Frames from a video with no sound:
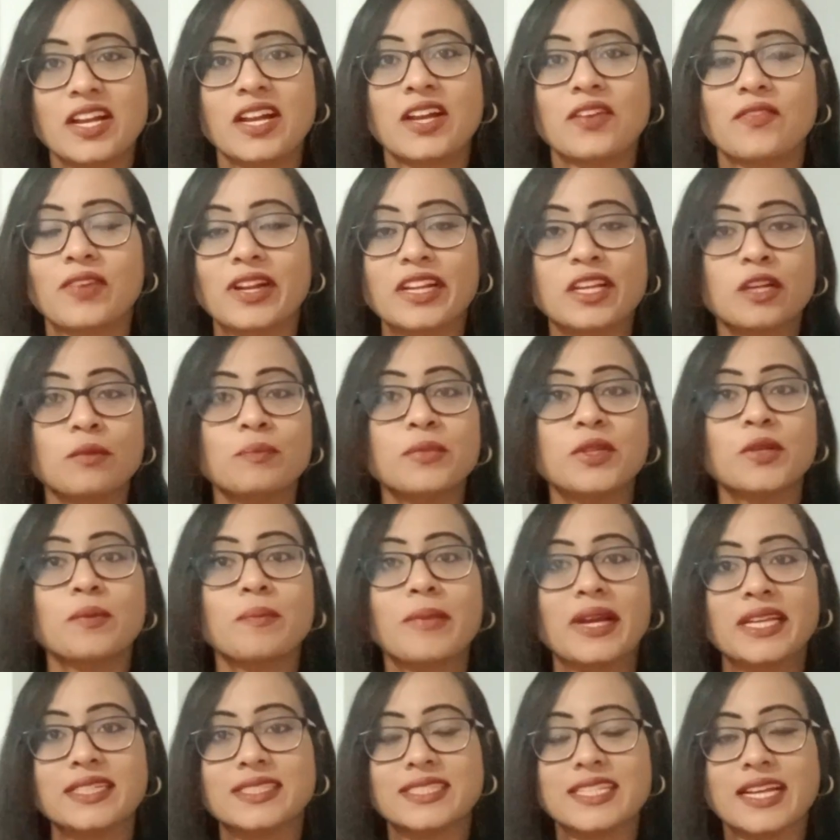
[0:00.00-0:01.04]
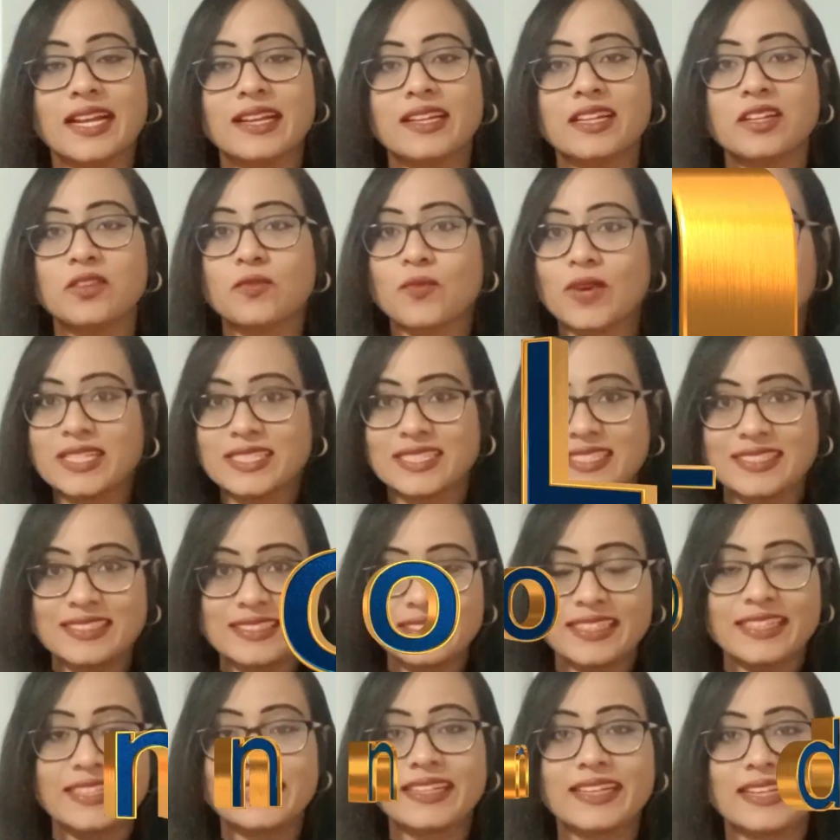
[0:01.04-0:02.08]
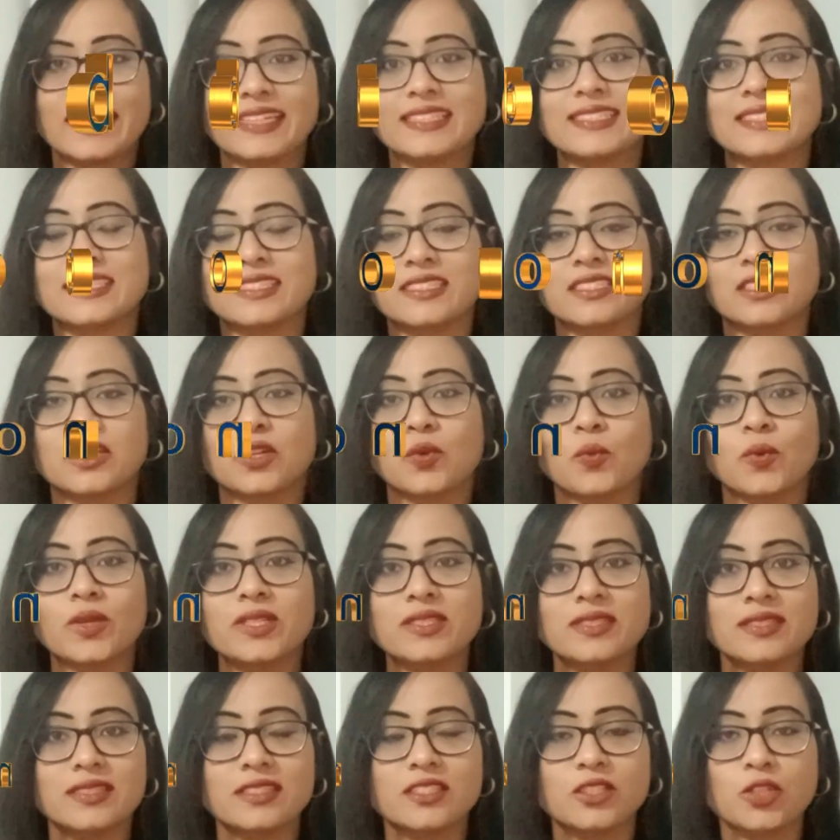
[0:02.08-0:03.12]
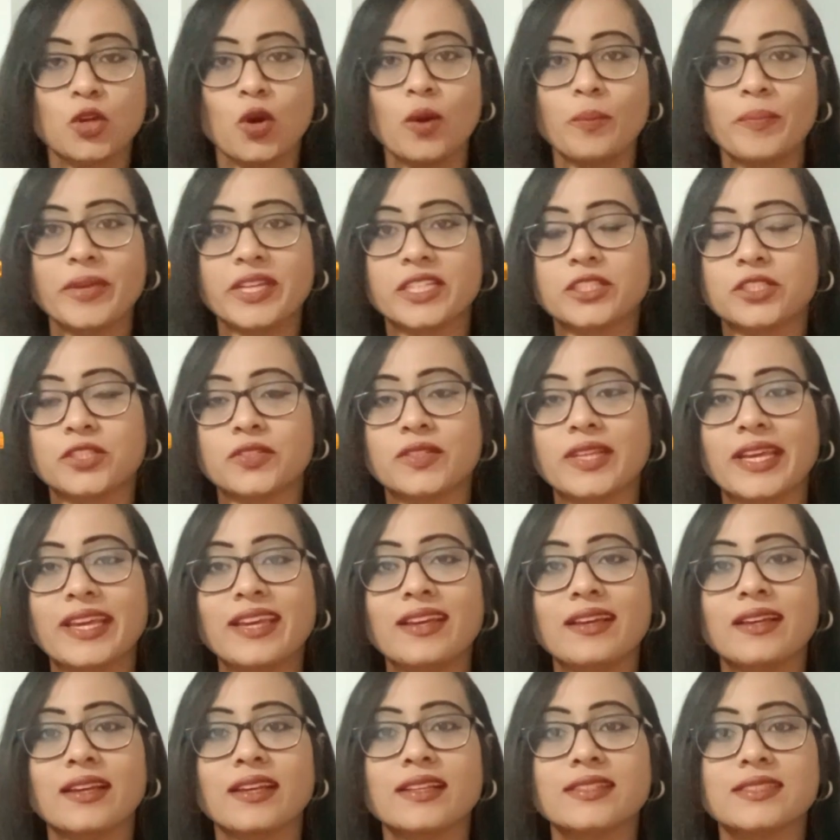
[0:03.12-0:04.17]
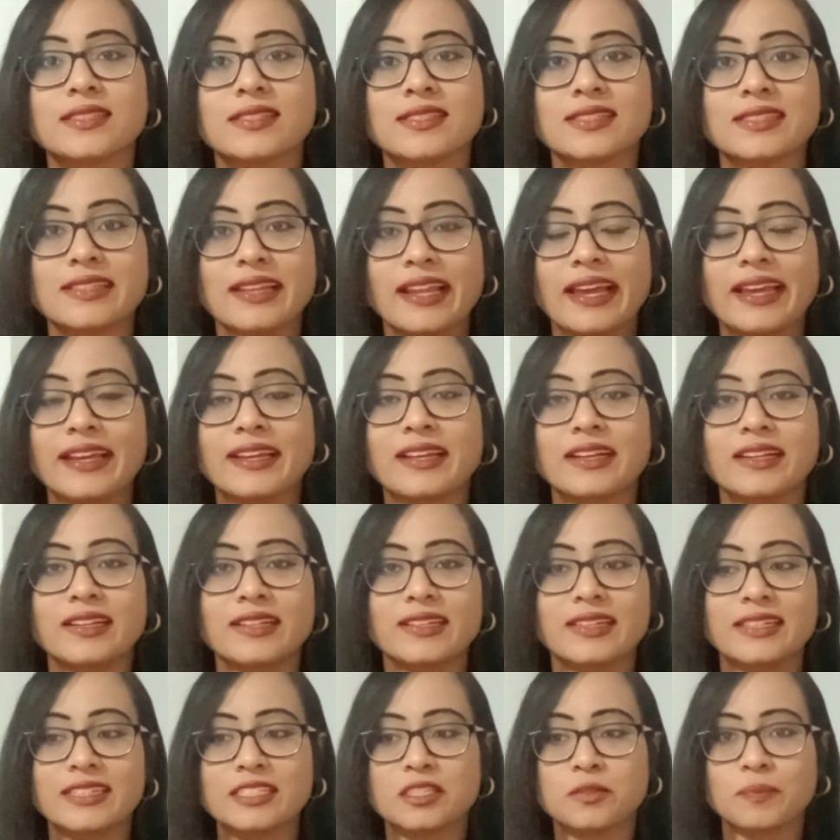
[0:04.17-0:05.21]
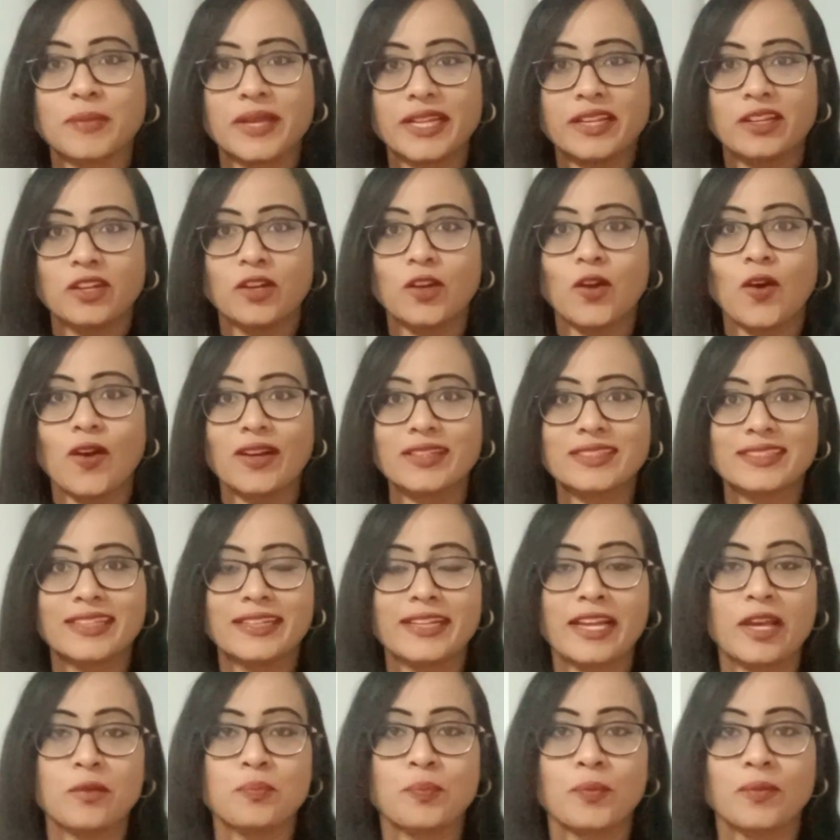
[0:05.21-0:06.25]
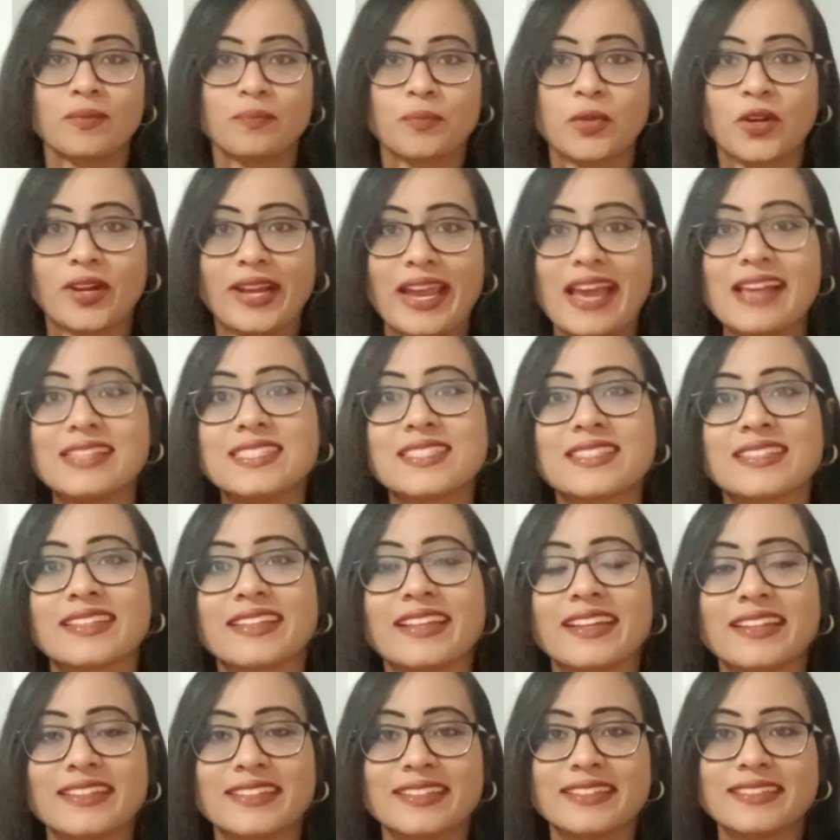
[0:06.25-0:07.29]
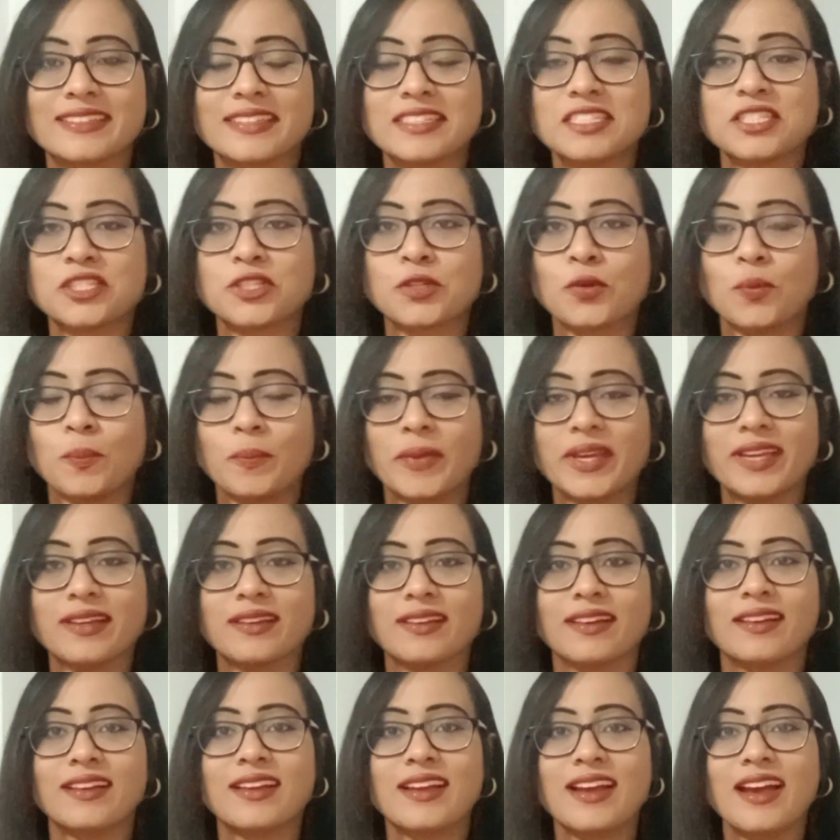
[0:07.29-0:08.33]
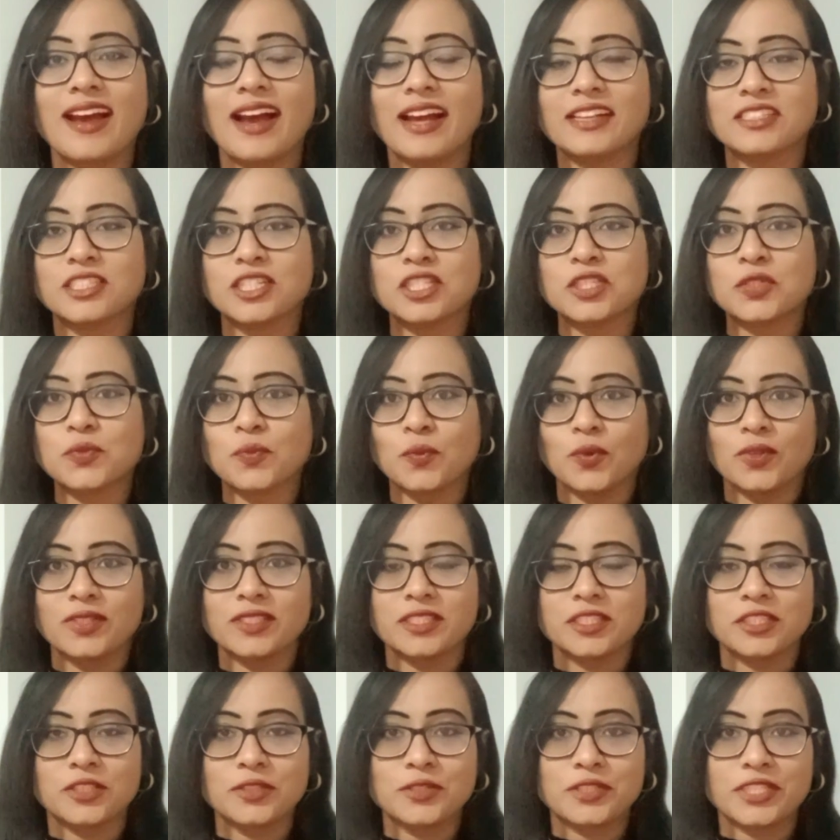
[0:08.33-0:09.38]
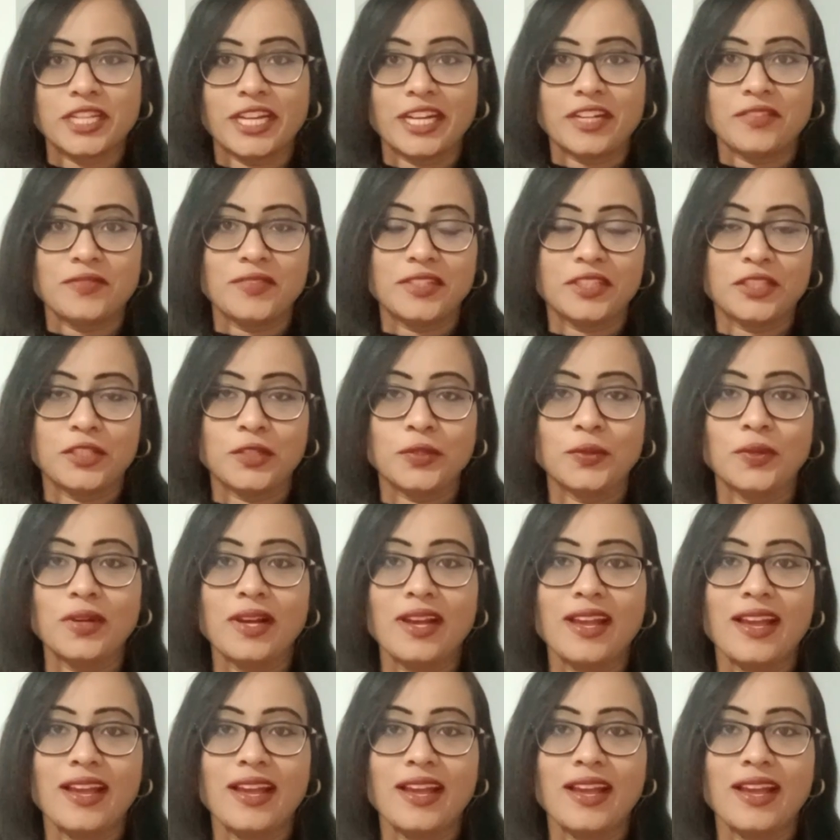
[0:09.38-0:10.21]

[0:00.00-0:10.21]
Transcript: Welcome to my channel Vasanthi in London. What is the topic today? It's been long that I procrastinated this topic. I just wanted to share with you.